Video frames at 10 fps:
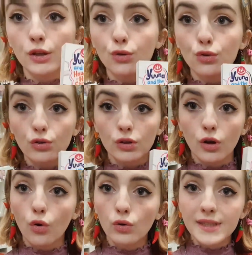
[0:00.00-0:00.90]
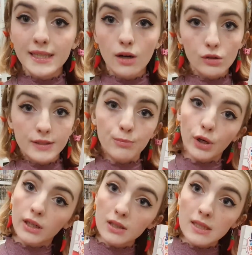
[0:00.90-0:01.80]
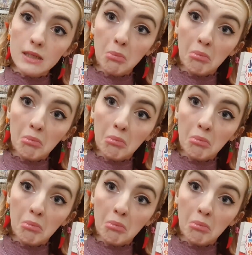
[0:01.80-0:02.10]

Yuna and the Haunted Hot Springs?